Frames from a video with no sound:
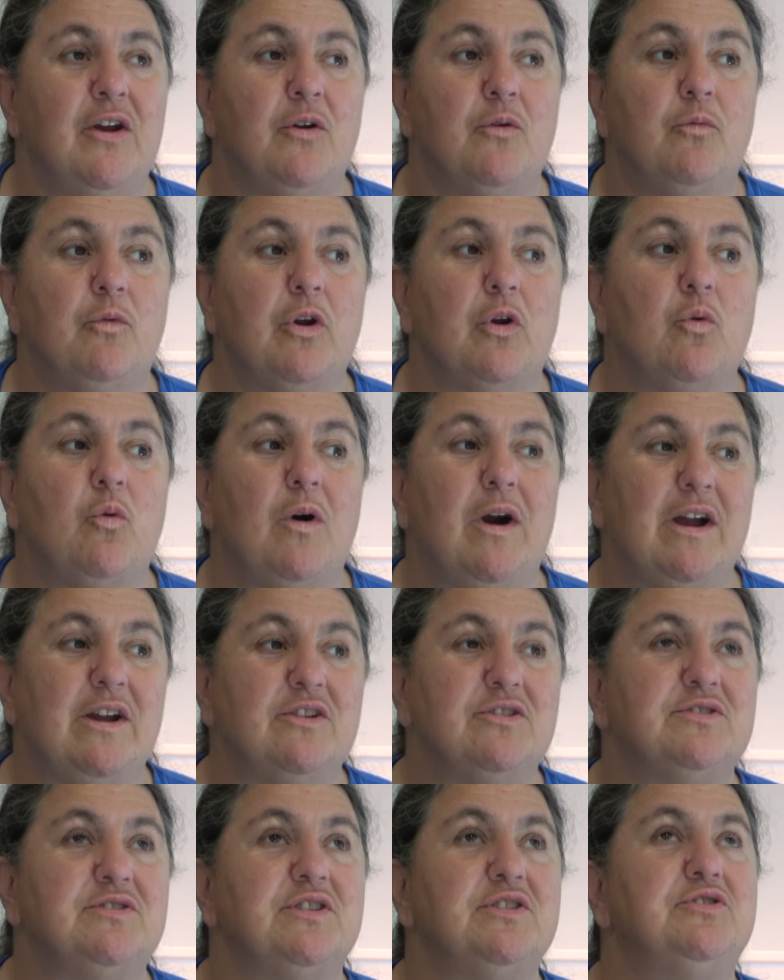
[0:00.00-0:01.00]

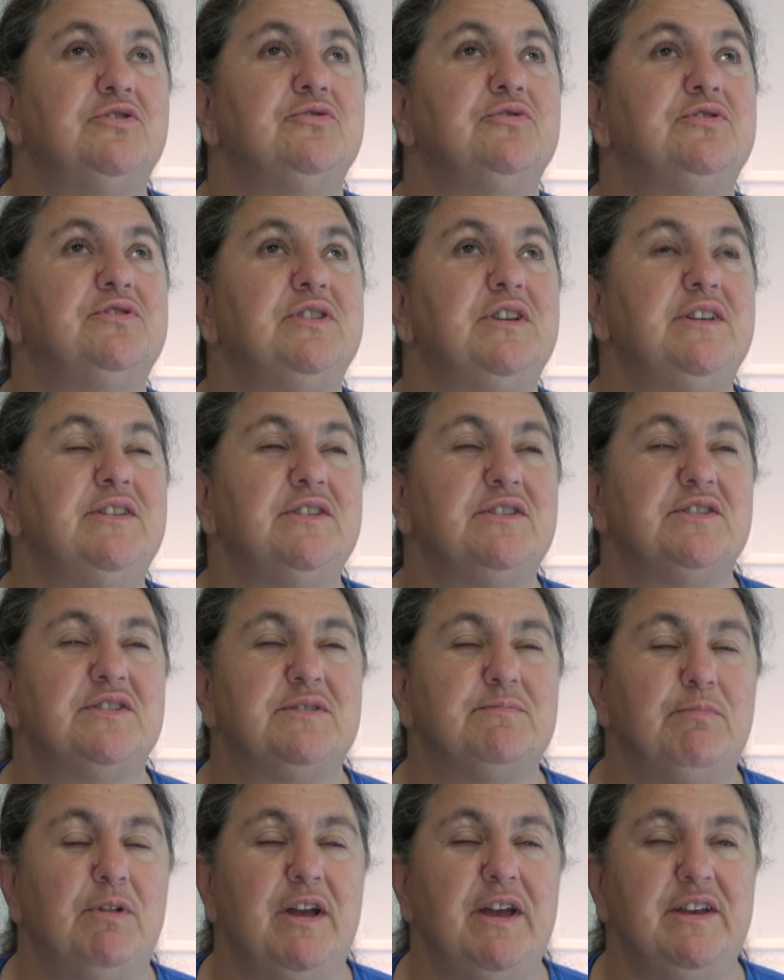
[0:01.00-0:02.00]
requires that you see the
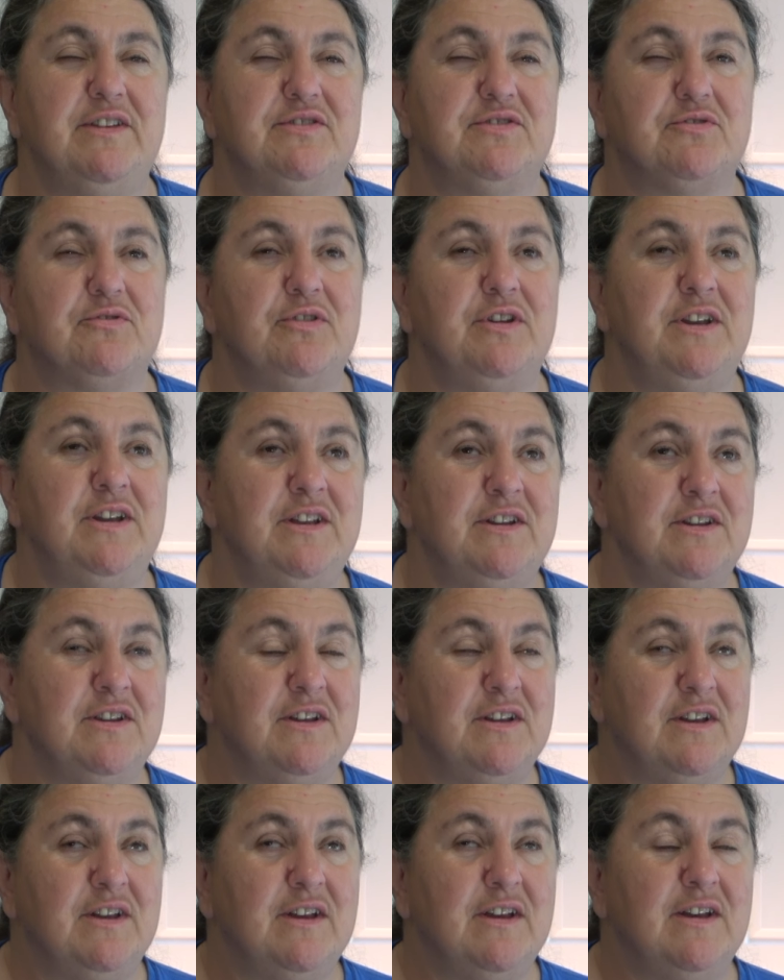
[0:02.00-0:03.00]
display screen
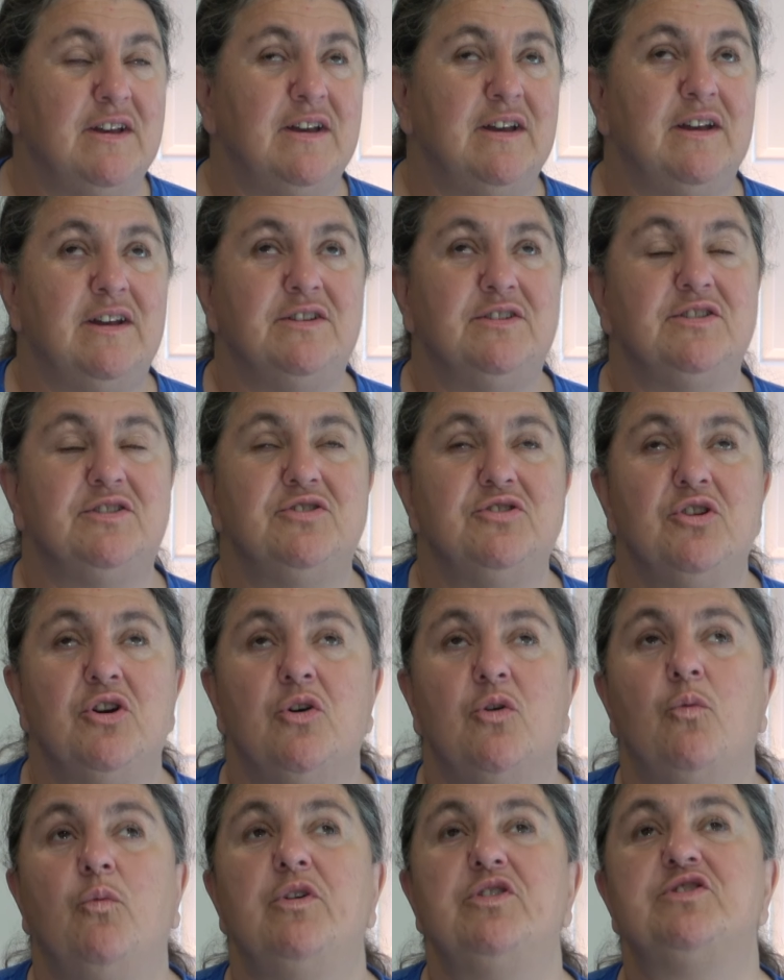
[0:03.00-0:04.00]
to
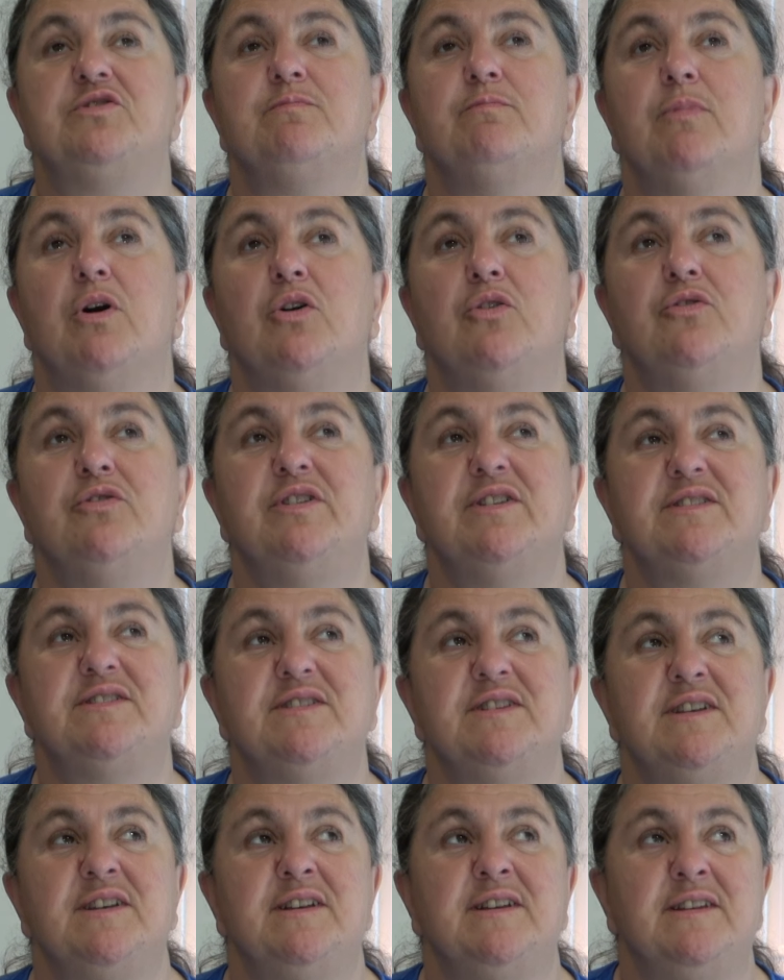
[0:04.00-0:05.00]
know which mode it's
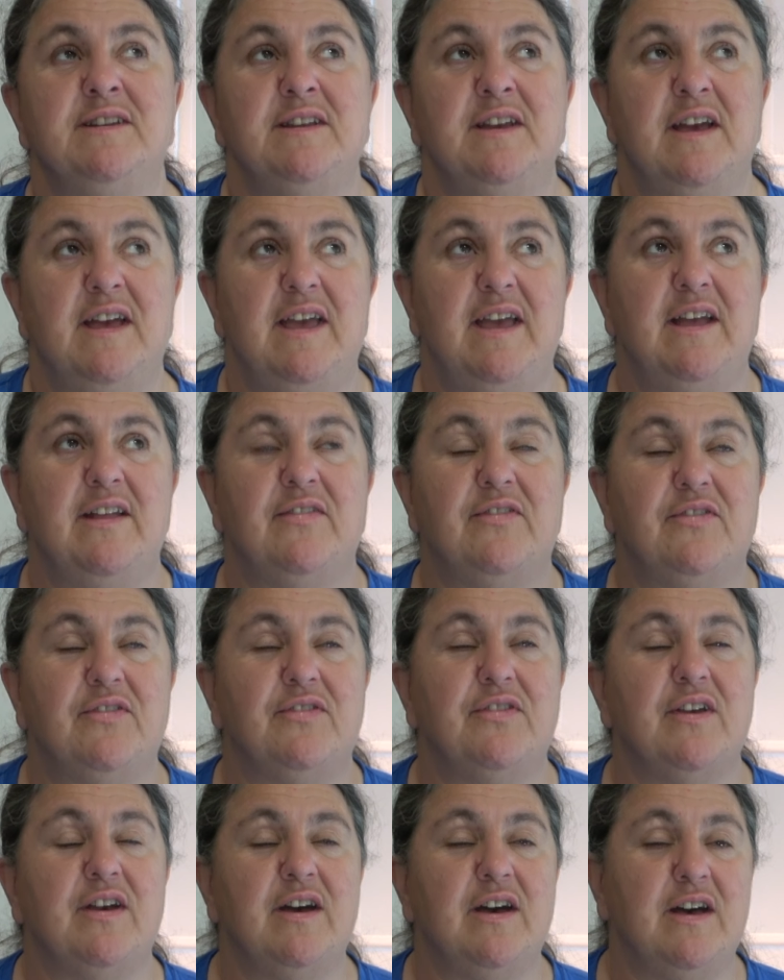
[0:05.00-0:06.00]
in.
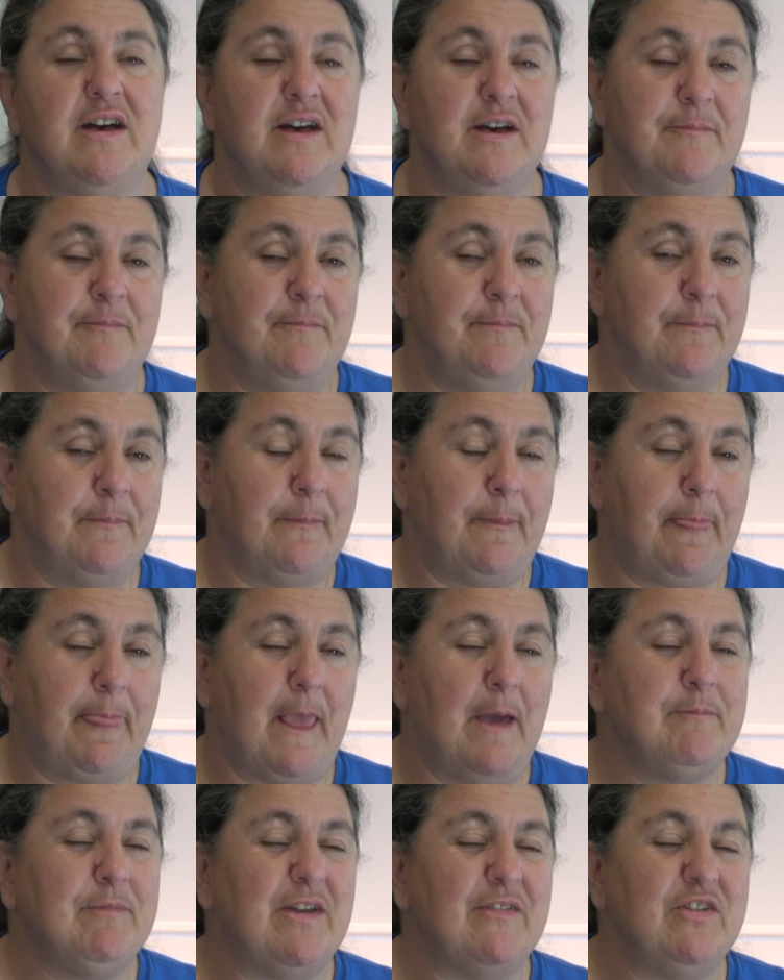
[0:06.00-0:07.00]

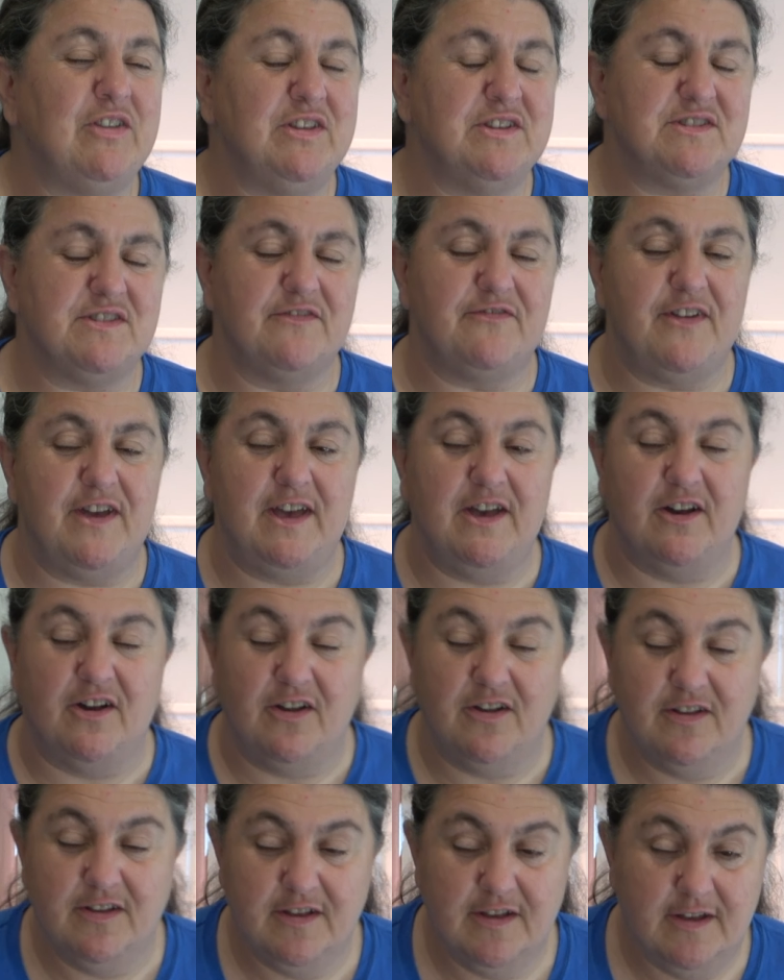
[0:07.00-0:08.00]
I'm giving this a
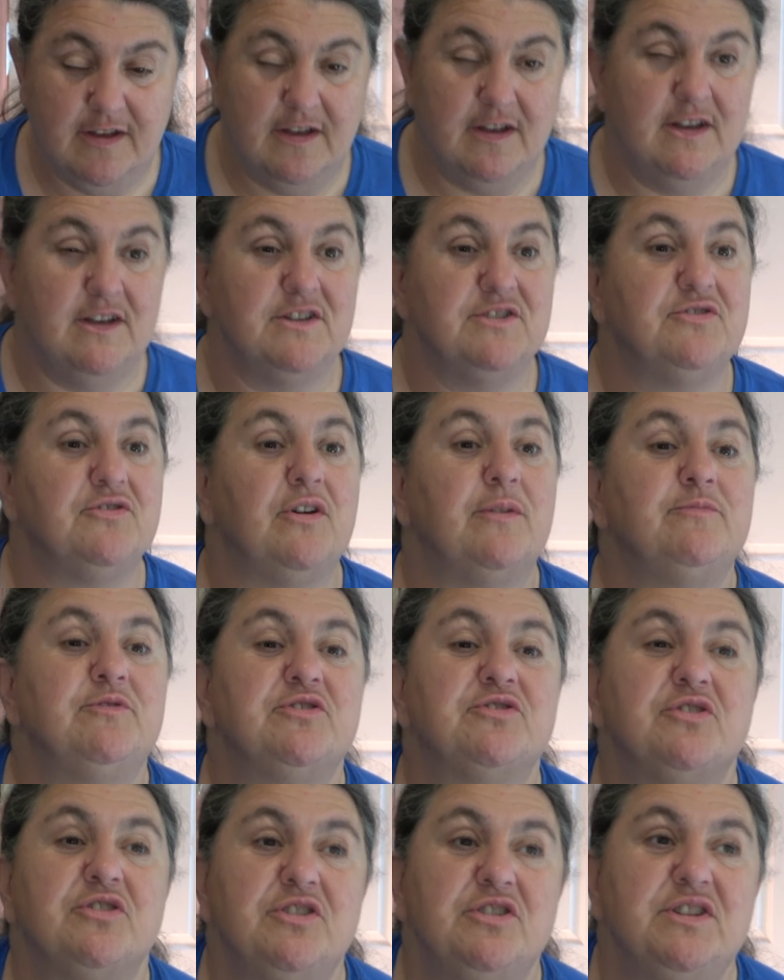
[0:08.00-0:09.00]
fail. So I'm
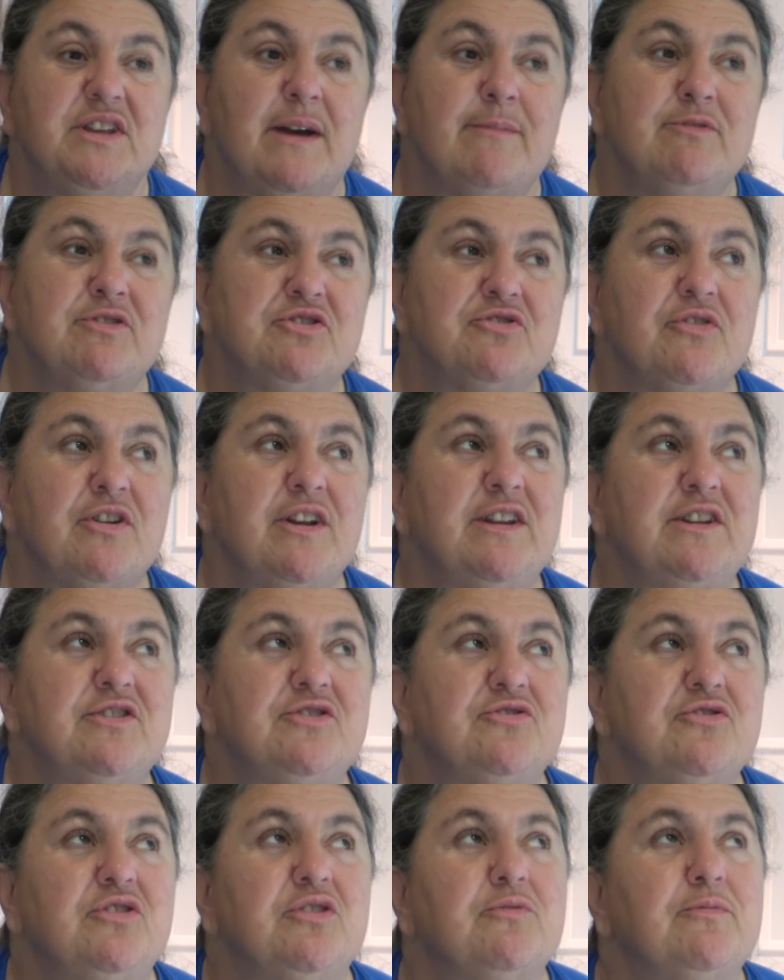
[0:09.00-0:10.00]
just gonna demonstrate it
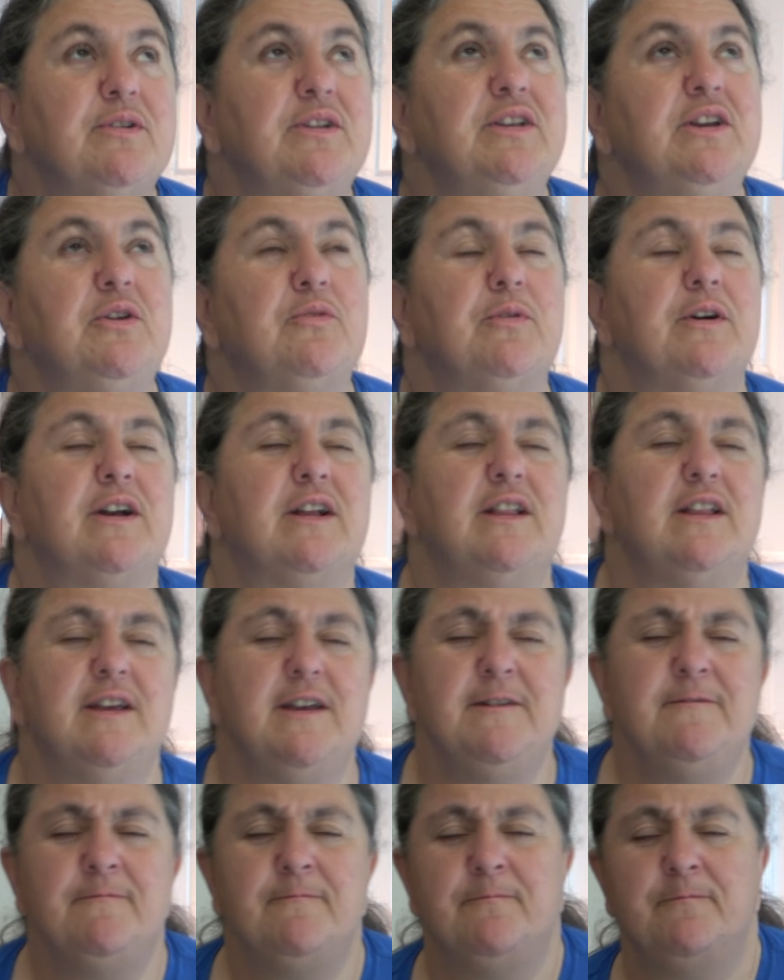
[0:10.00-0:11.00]
to you really
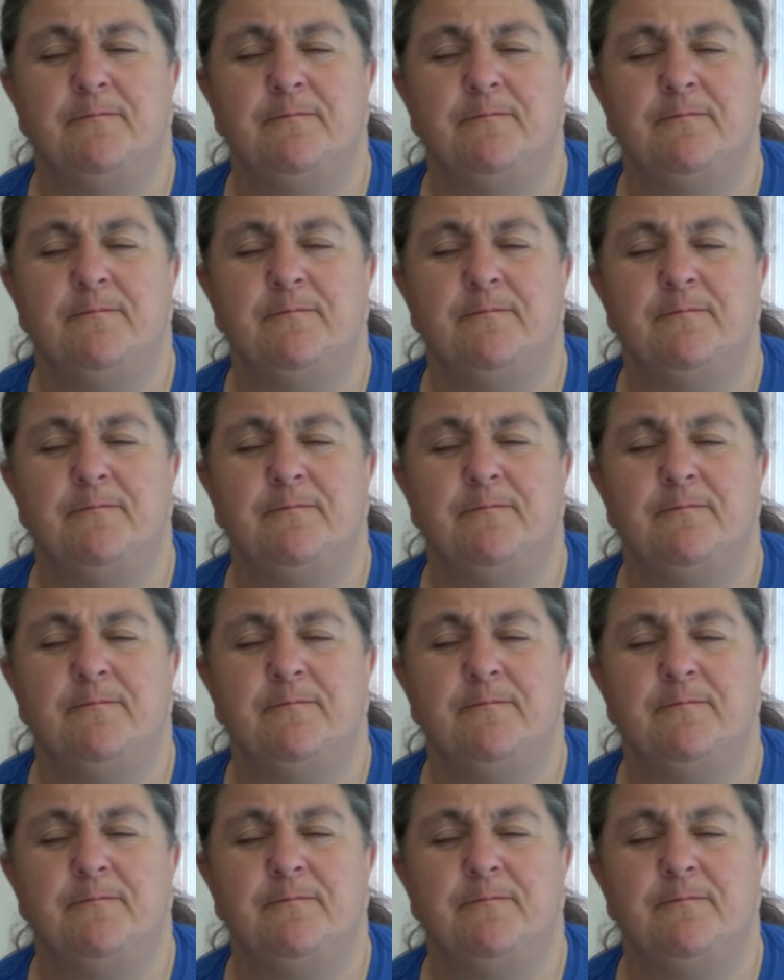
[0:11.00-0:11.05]
quickly.